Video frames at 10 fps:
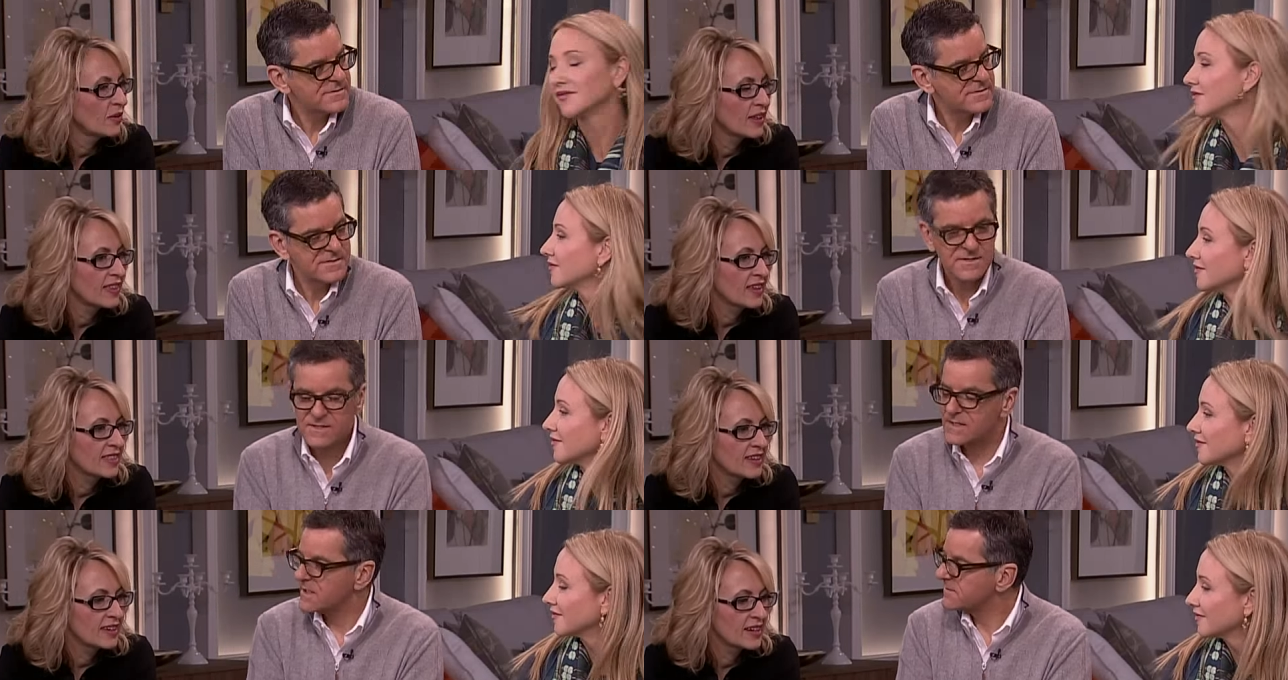Speaker 1: I
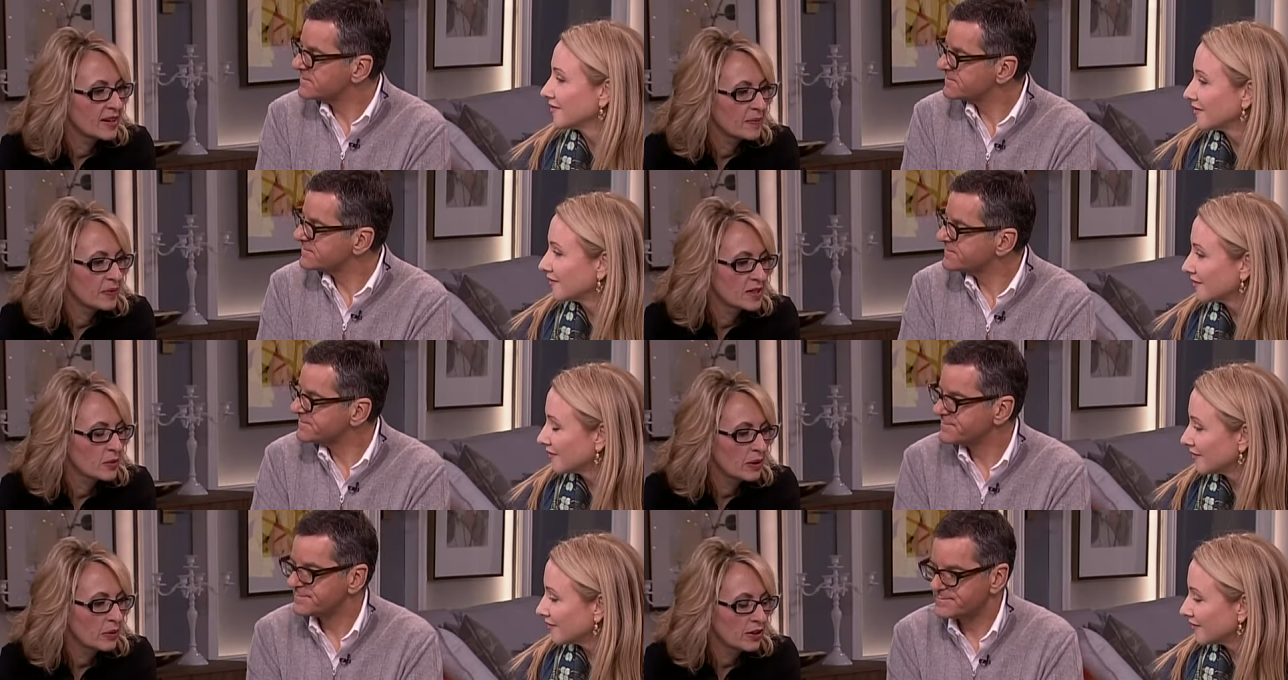think the um,
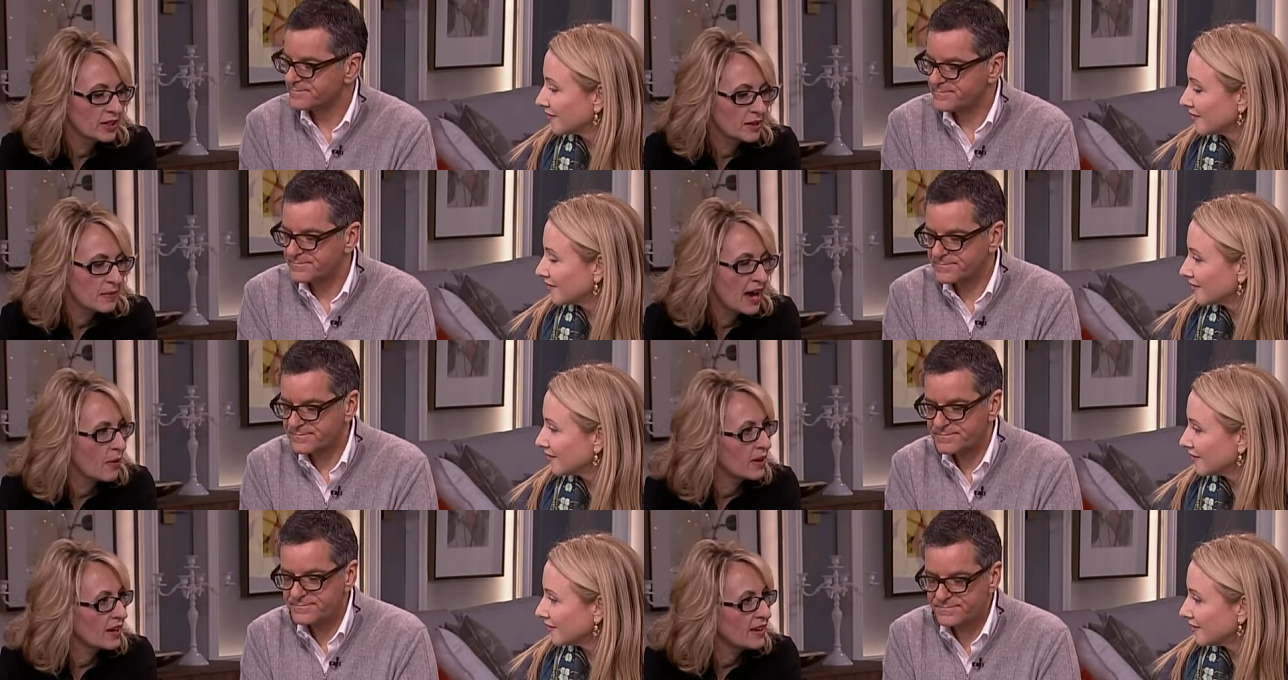so we were in
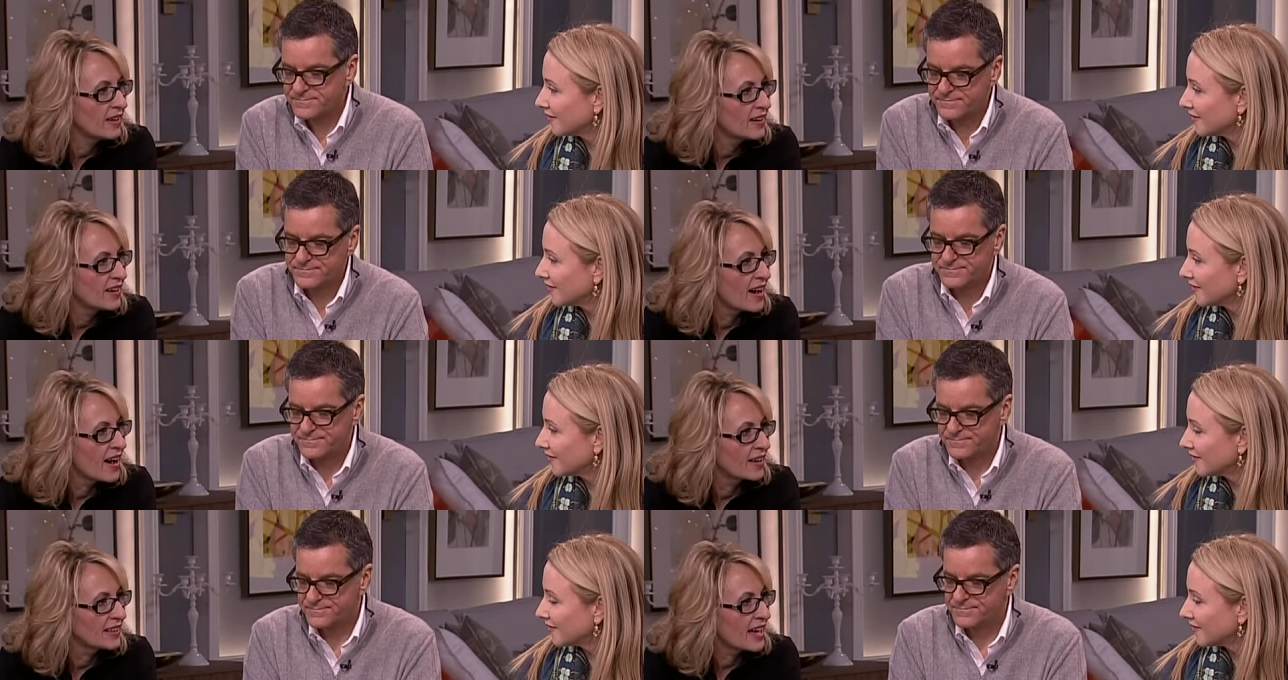Maui
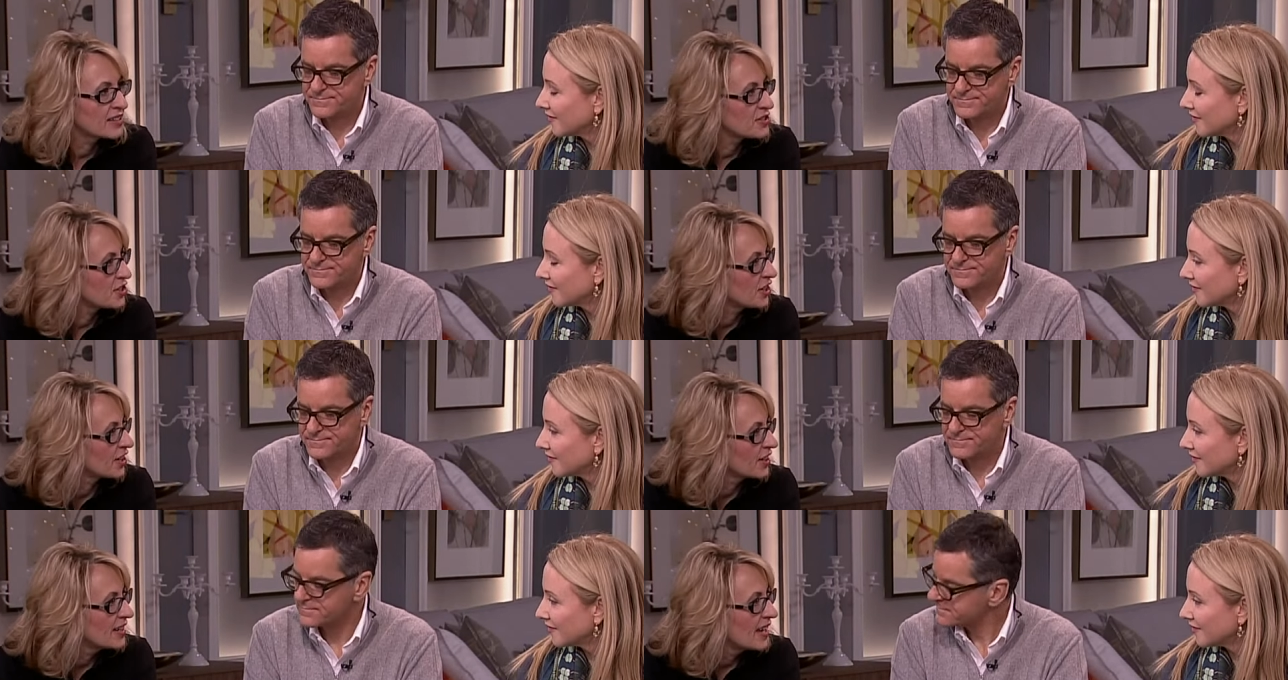uh, last
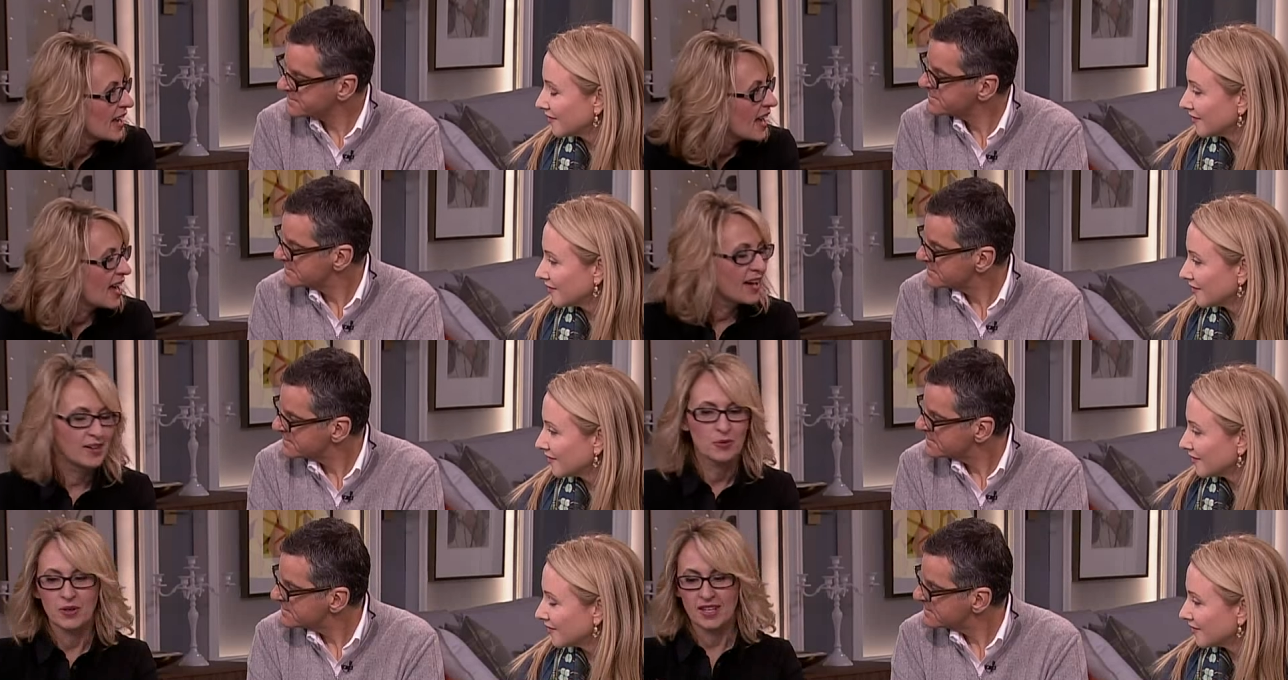year, mm -hmm.
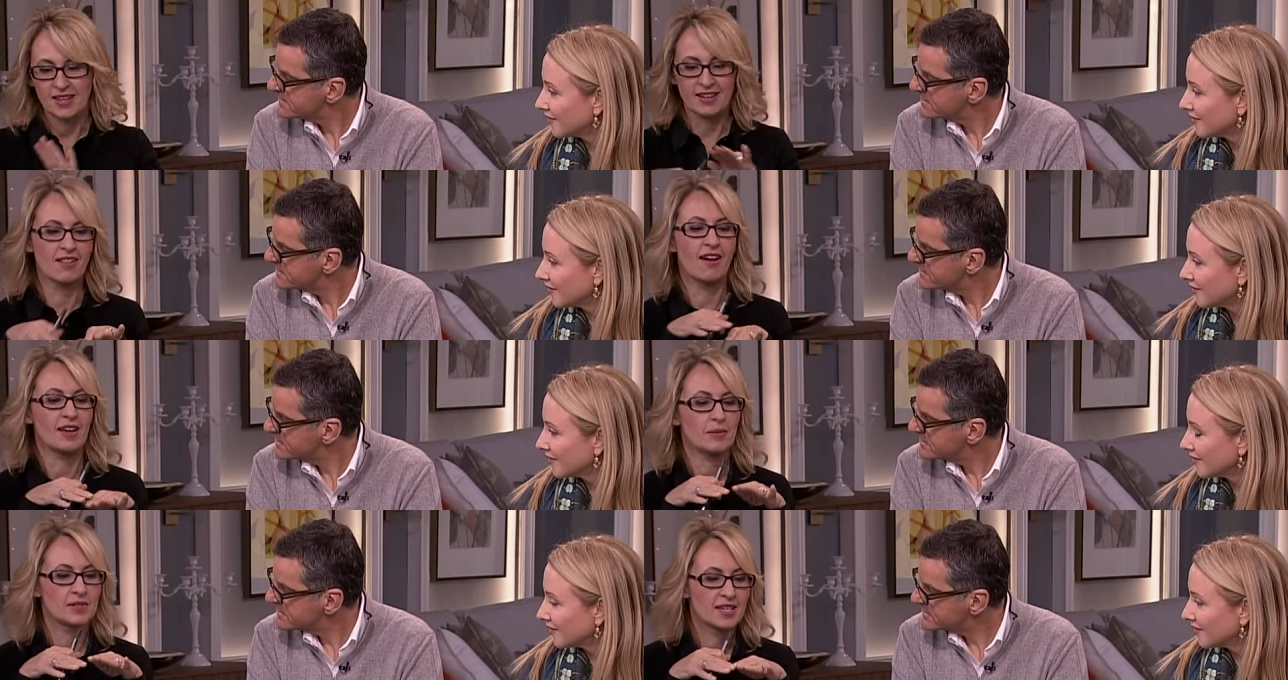and we
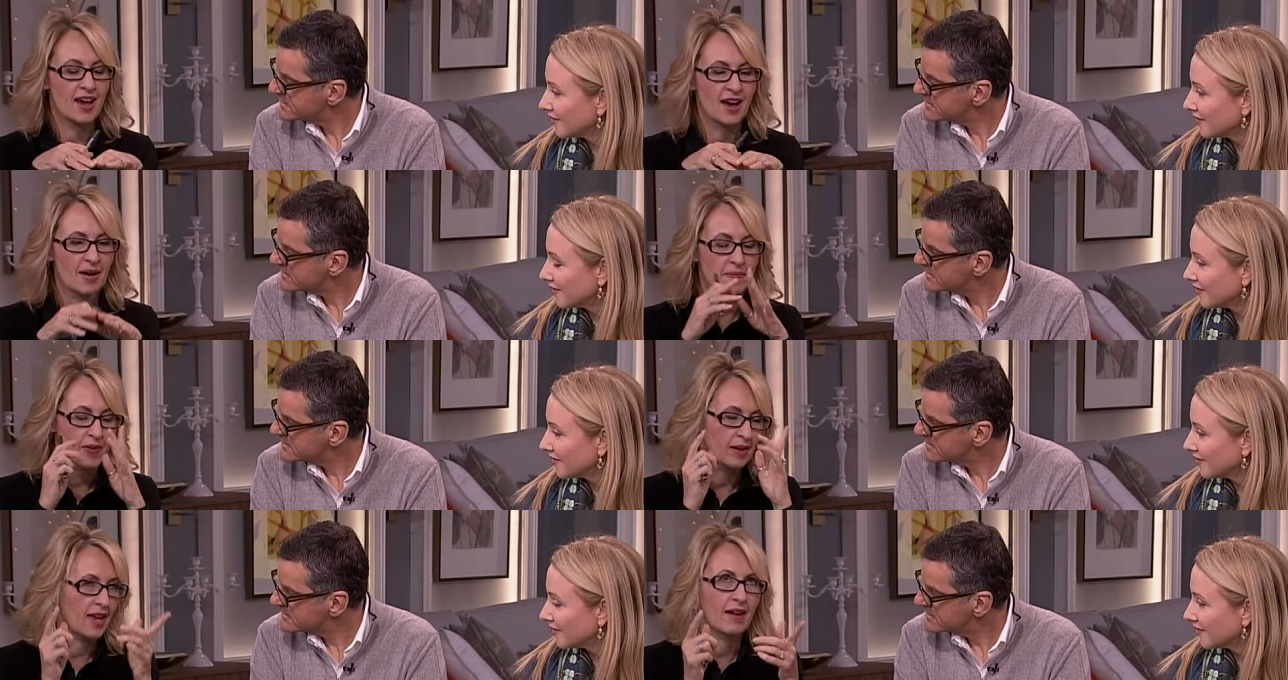climbed. Um,
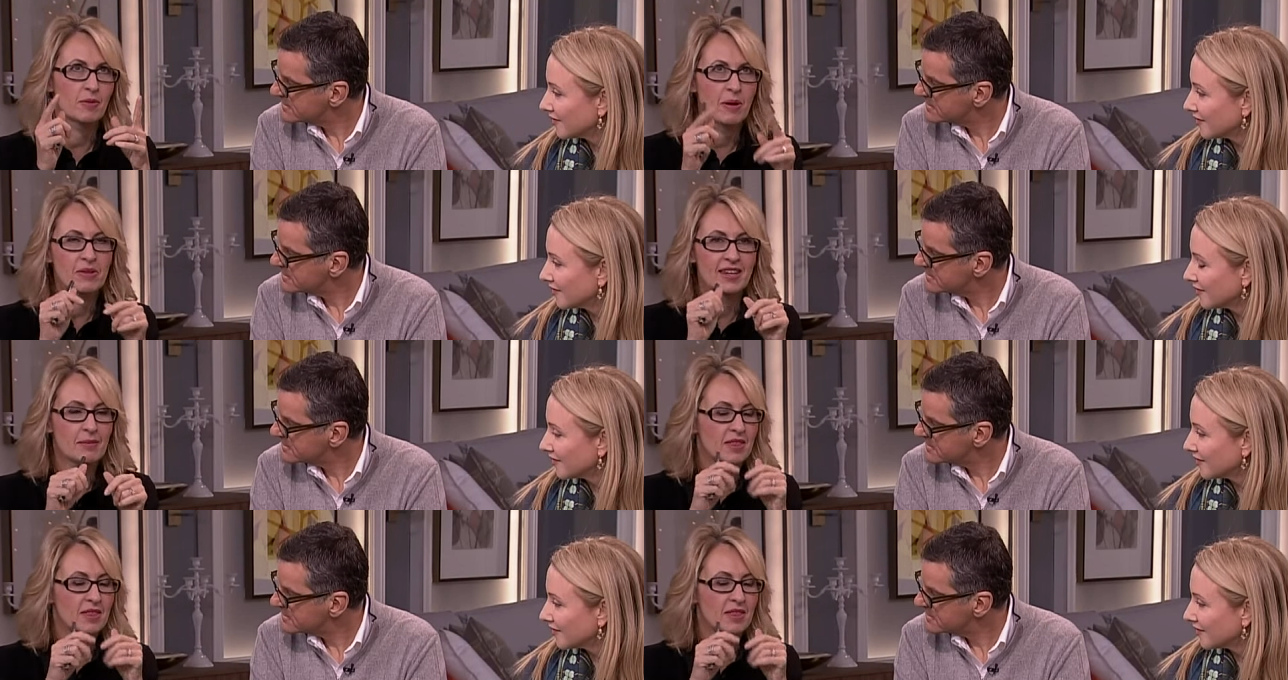I can't remember the name